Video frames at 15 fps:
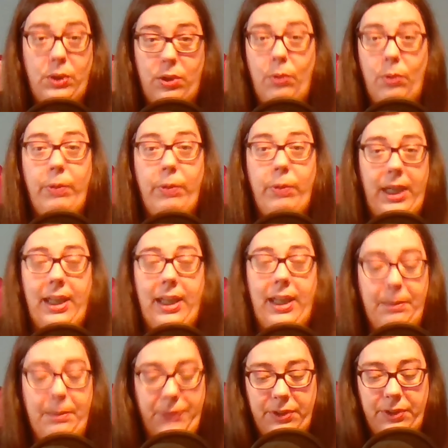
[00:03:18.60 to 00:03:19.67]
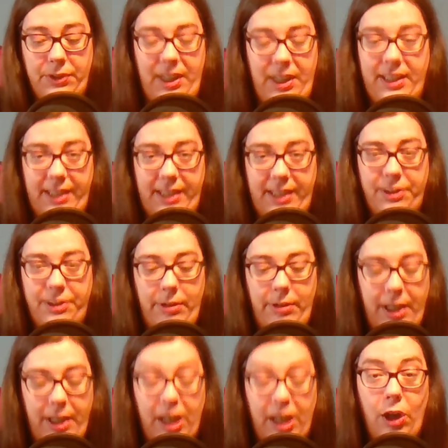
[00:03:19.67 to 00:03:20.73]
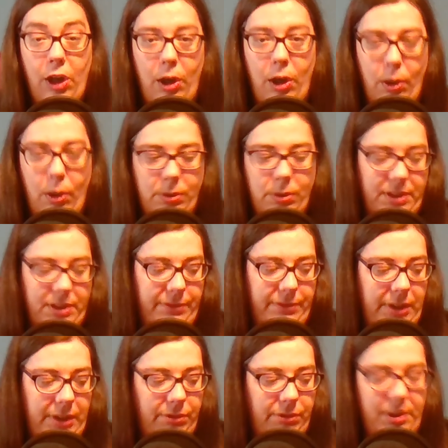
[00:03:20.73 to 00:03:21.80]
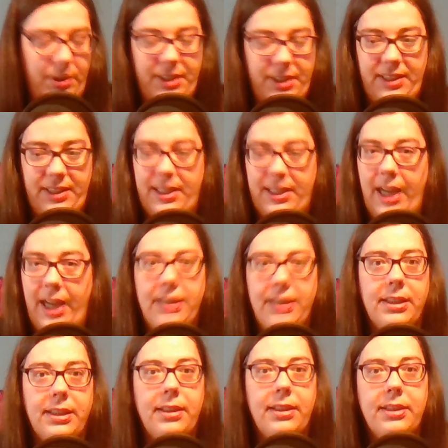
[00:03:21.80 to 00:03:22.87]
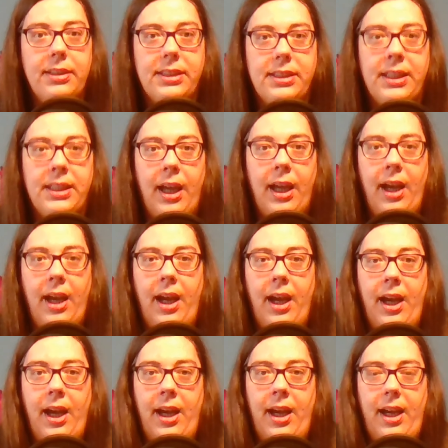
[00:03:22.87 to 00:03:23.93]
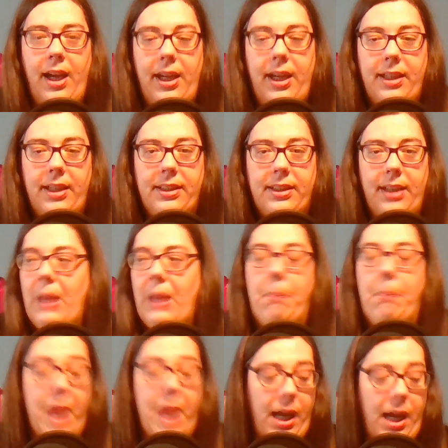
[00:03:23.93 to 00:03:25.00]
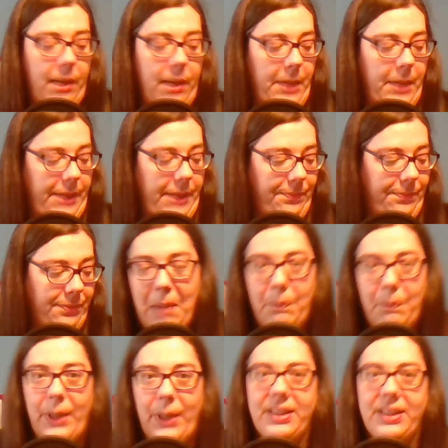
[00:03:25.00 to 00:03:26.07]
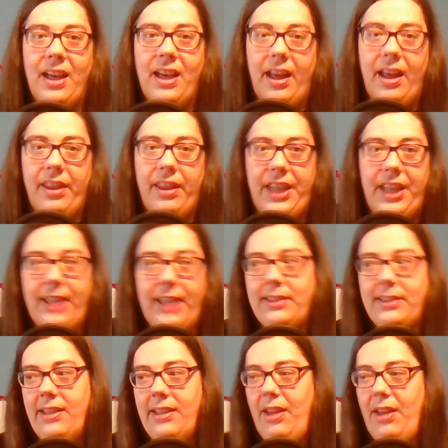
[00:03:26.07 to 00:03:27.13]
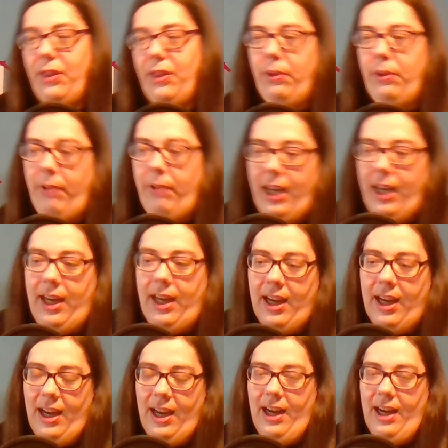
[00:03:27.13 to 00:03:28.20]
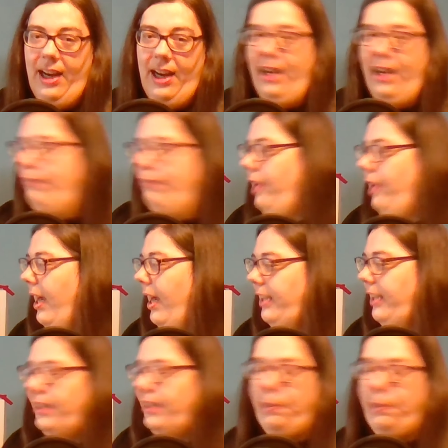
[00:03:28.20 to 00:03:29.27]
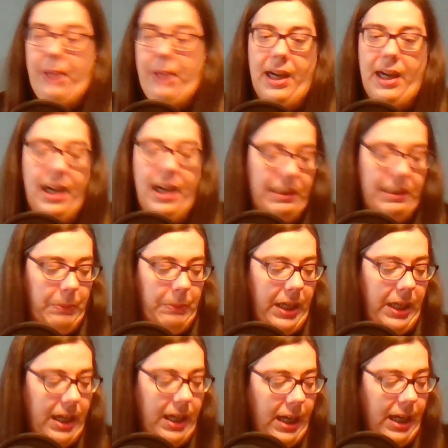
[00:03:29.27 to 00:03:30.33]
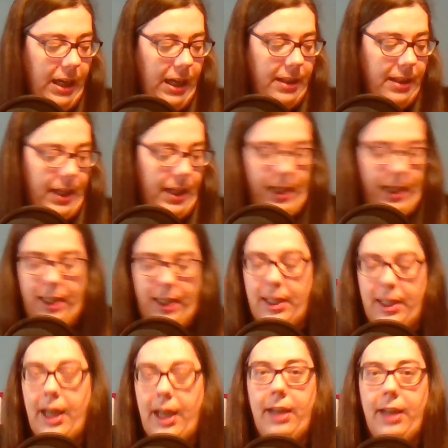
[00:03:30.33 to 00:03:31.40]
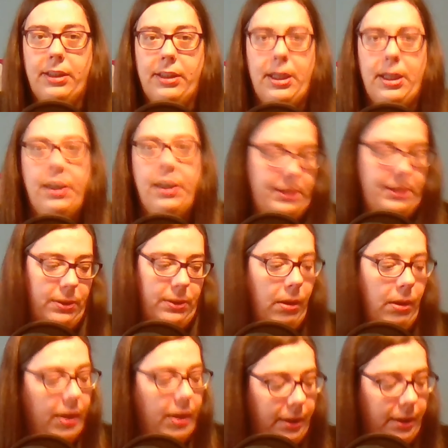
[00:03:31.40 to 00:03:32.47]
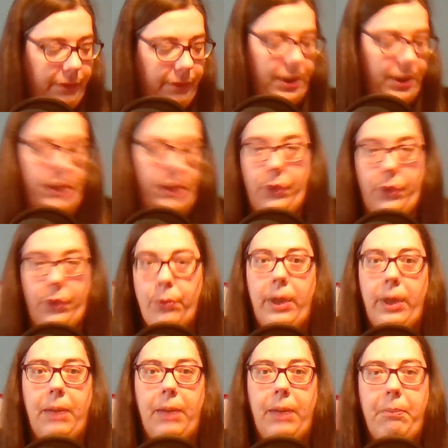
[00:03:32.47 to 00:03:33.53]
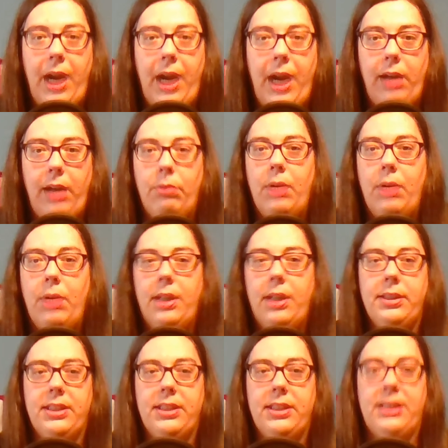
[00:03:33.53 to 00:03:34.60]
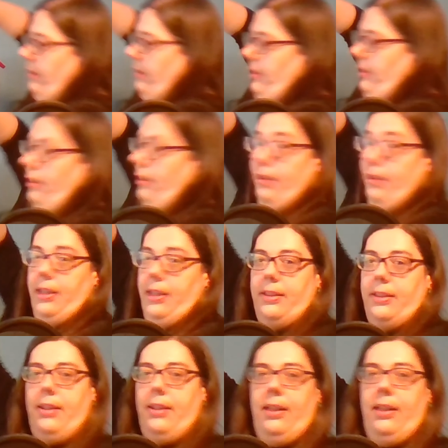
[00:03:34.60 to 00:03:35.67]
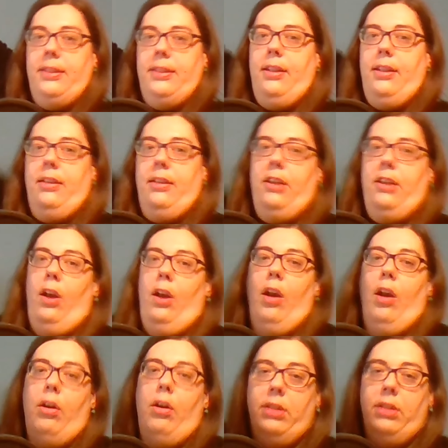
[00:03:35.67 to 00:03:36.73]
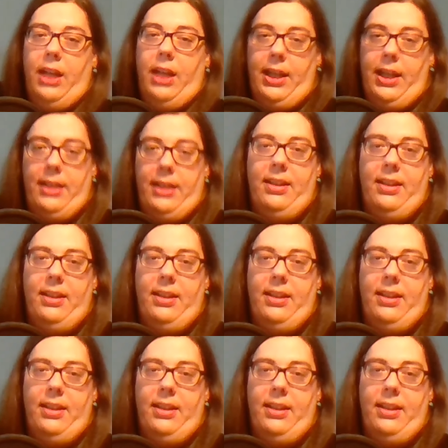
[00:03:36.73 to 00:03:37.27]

really, I'm not exaggerating, loads of different sizes in bağlama, but these three I have lined up behind me, they are sort of the three main ones. So this is the long neck,